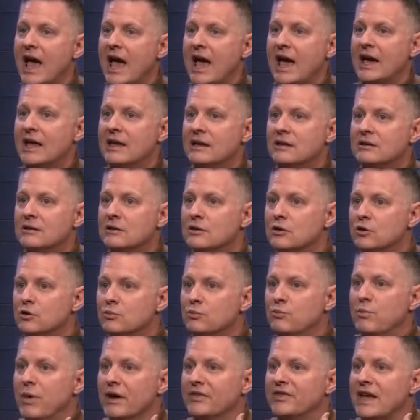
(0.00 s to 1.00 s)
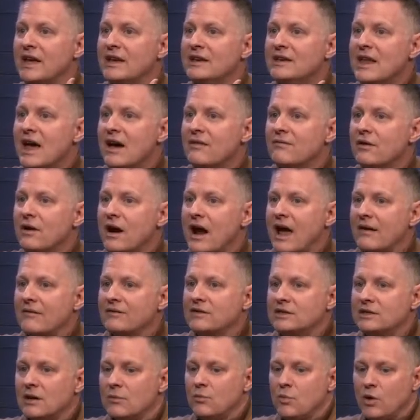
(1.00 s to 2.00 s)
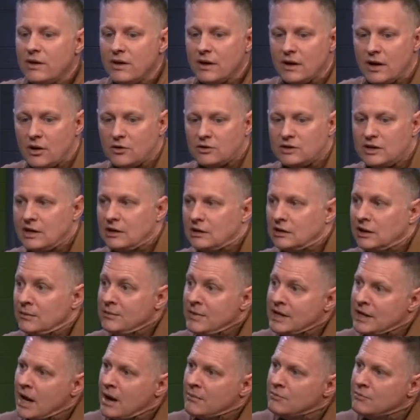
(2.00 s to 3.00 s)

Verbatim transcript: And but they never have someone that goes, here, let me come